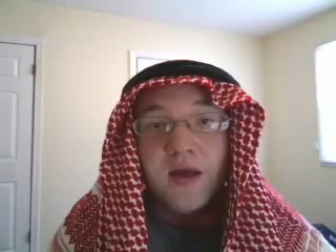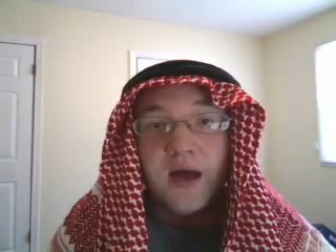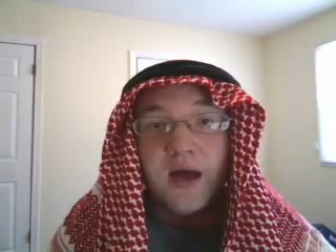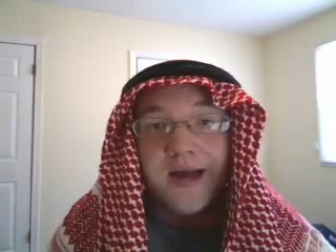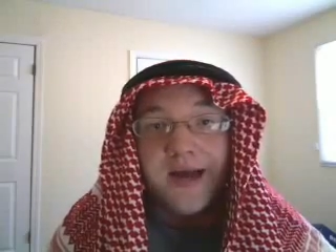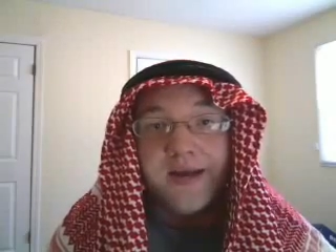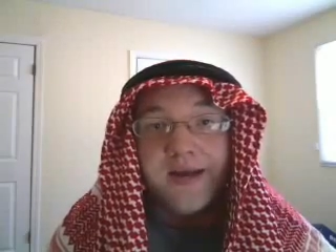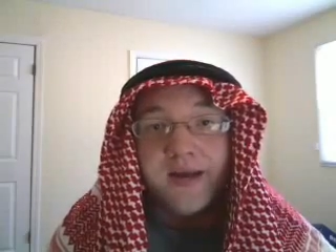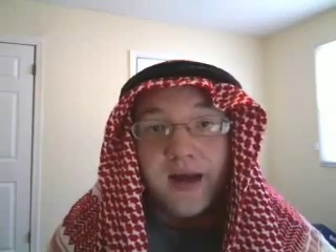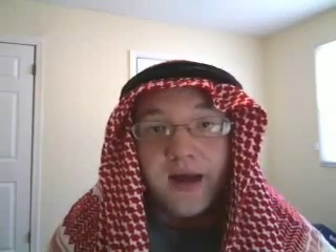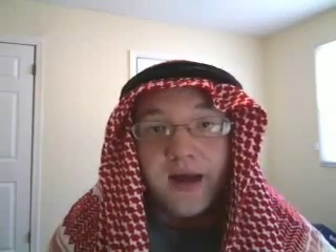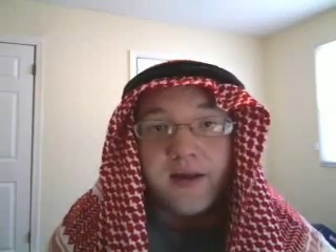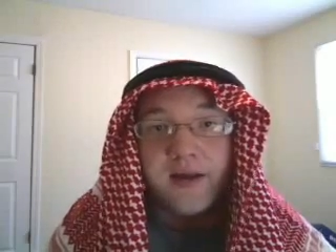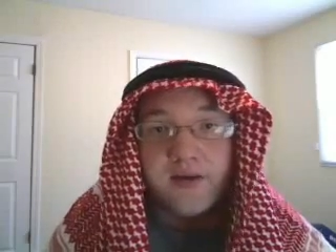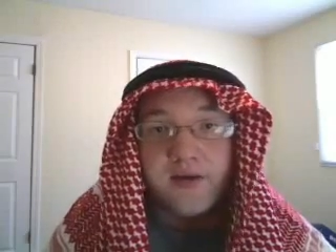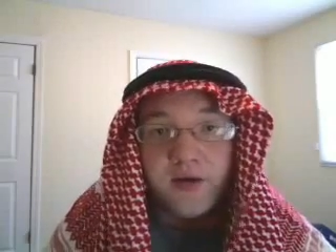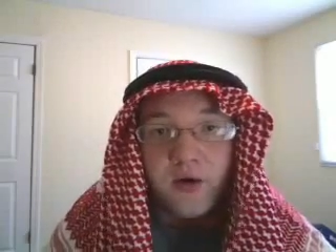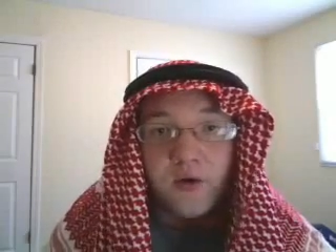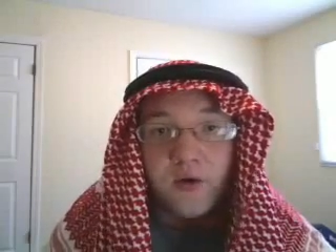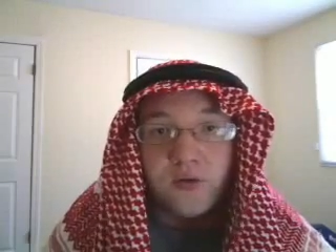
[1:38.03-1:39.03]

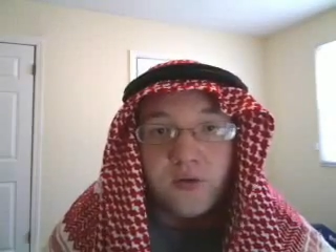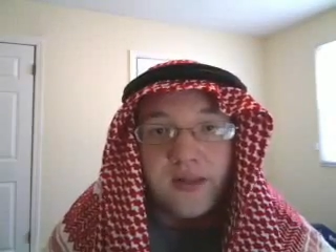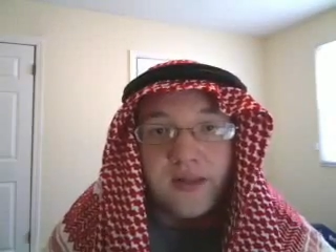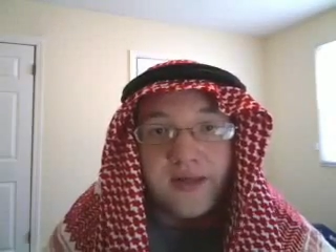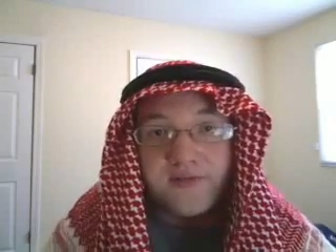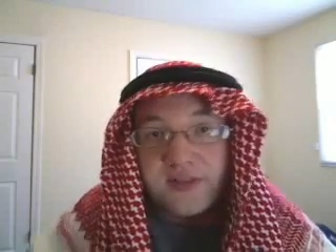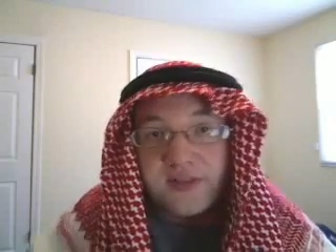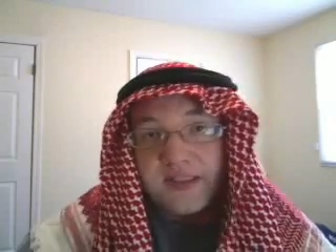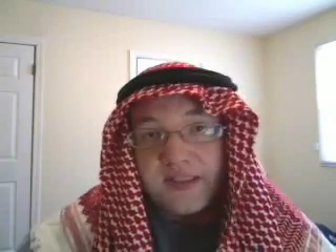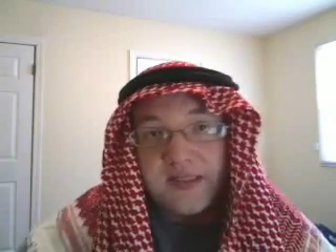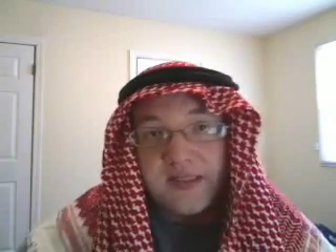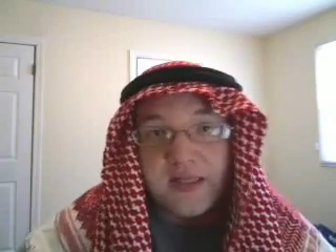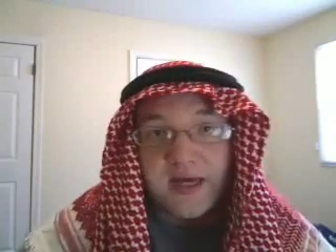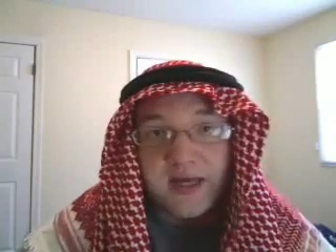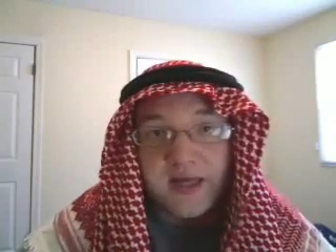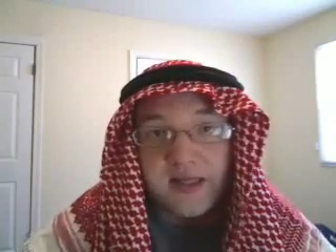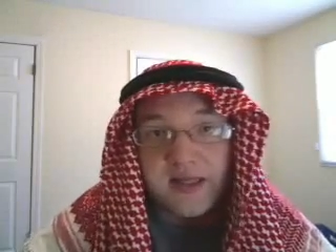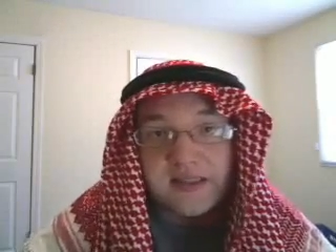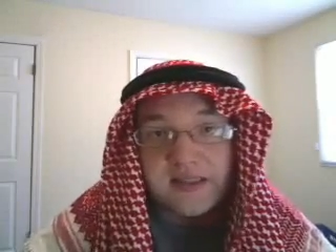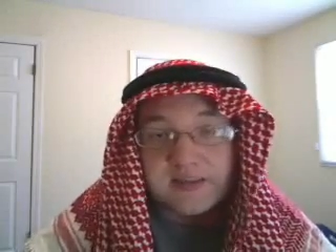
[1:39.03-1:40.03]
know Levantine
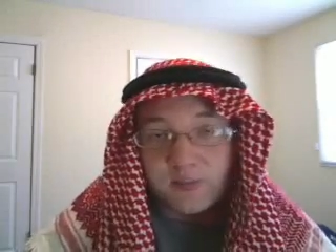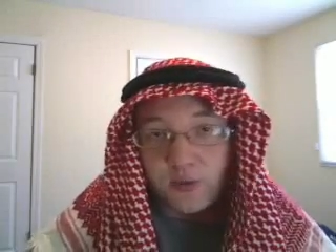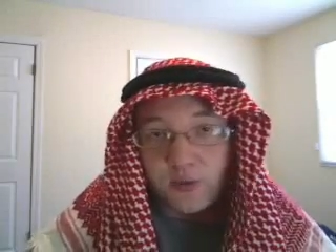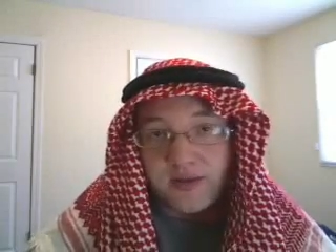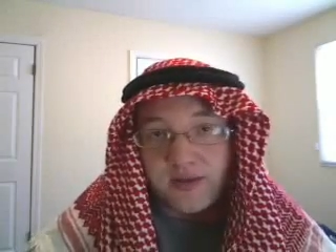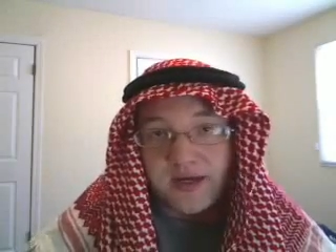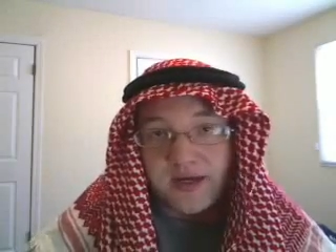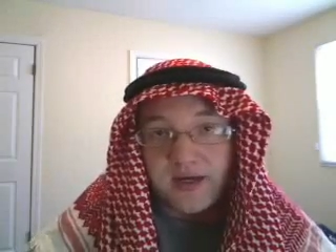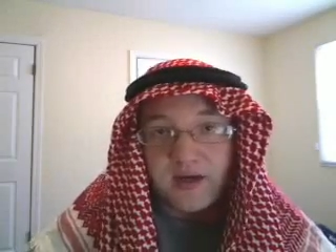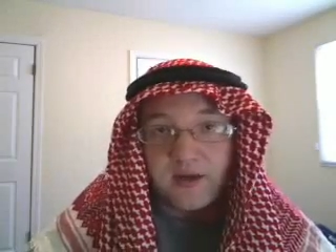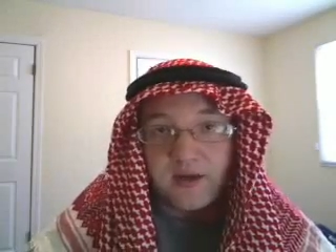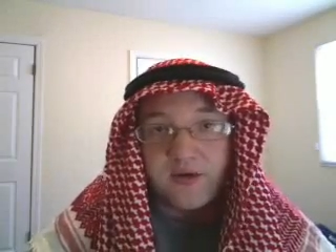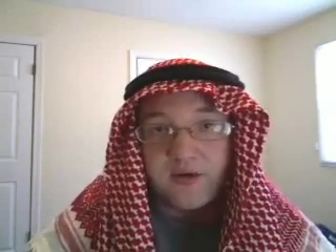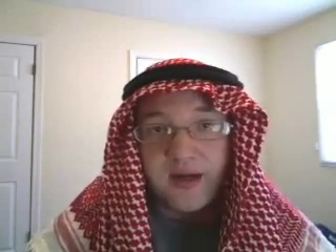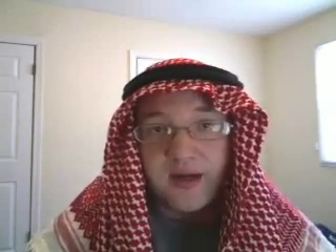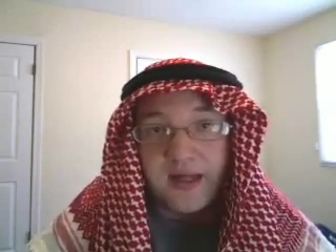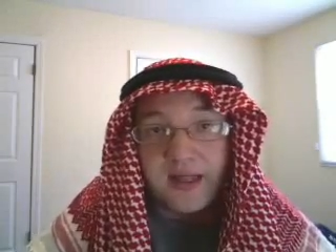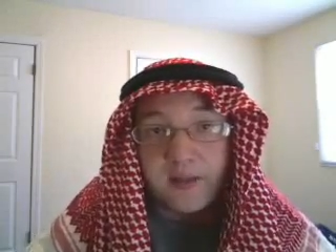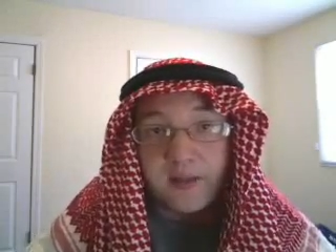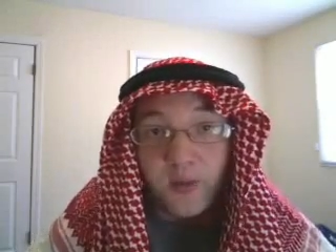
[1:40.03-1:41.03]
dialects more than any other
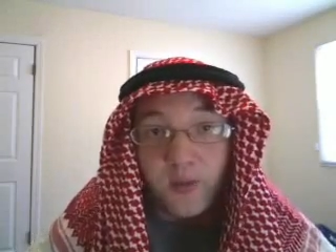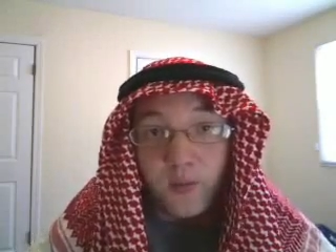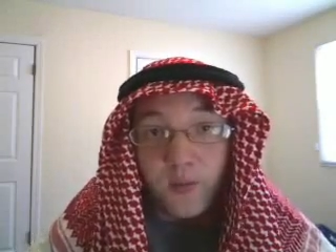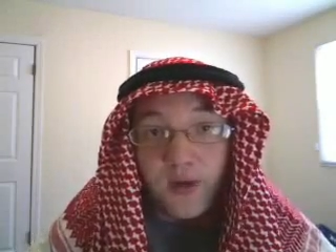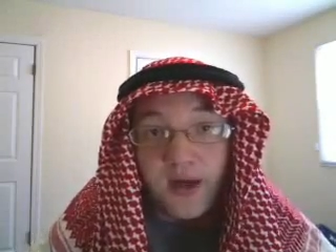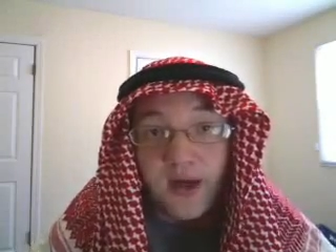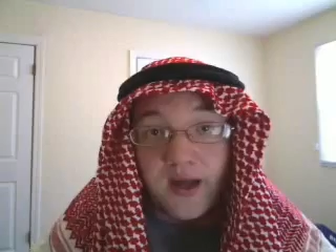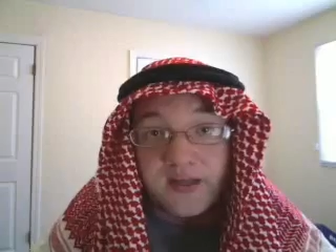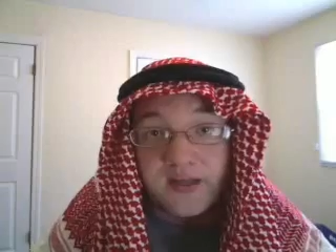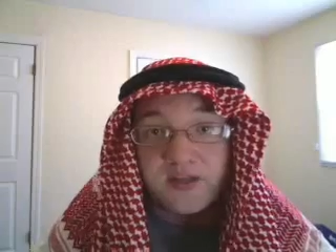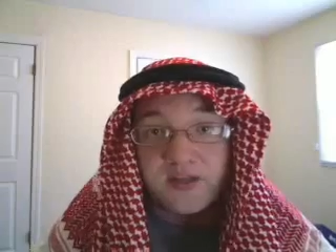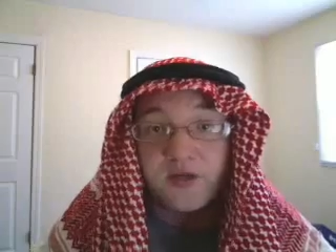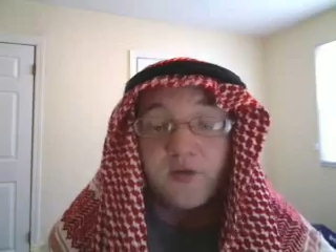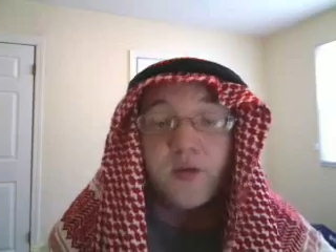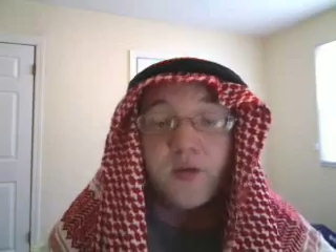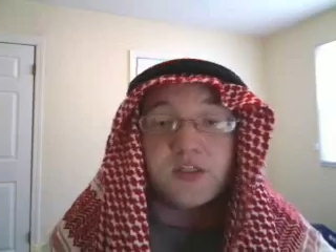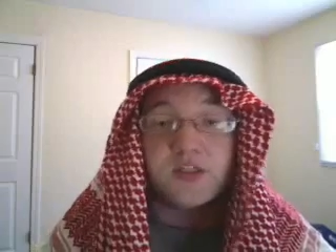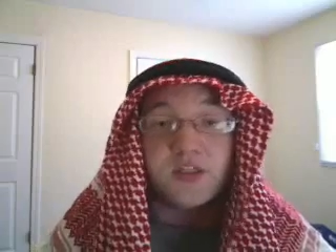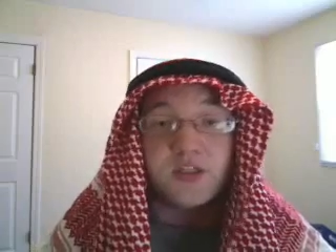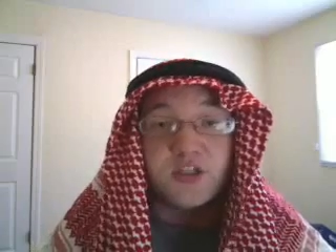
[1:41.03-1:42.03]
dialect, but when I started
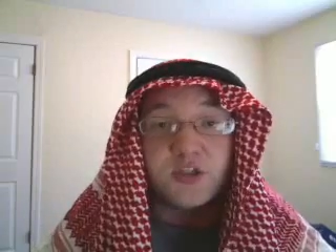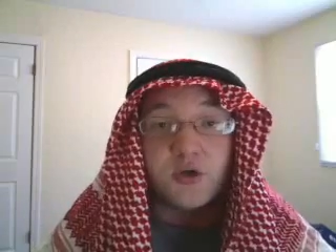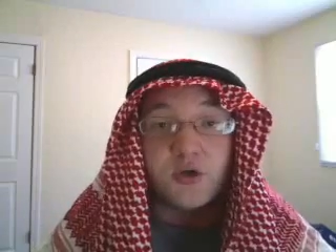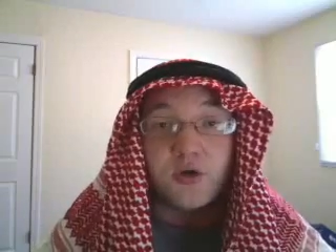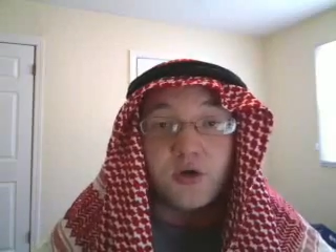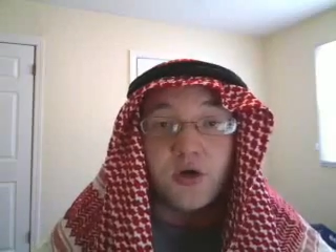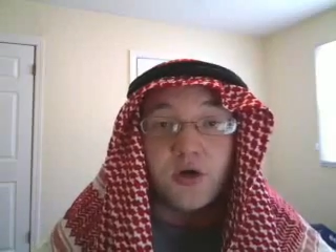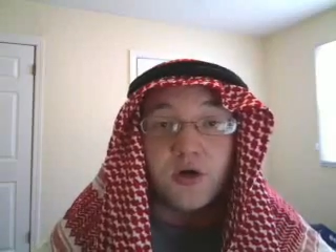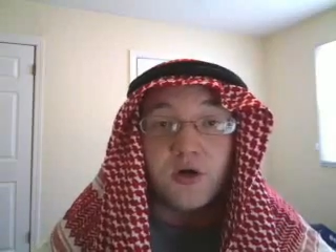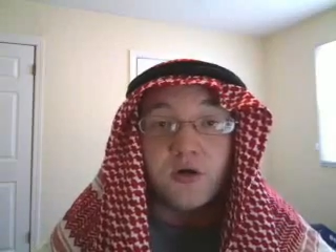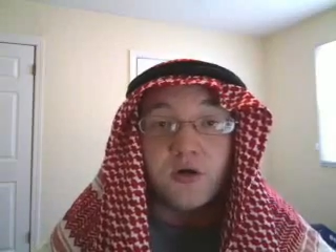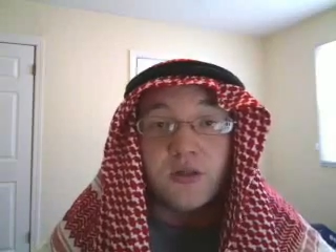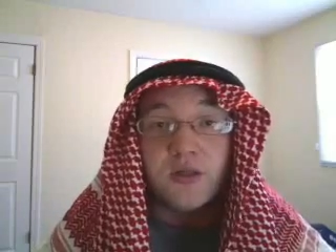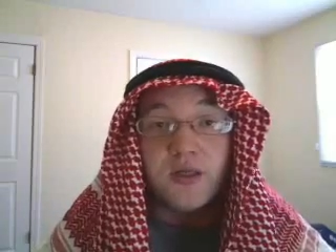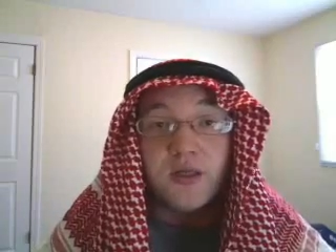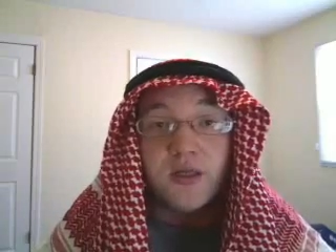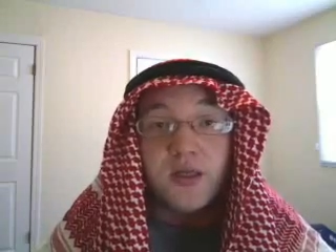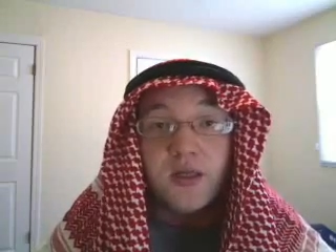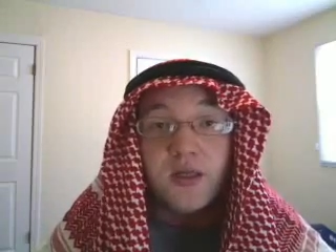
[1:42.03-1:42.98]
watching a show called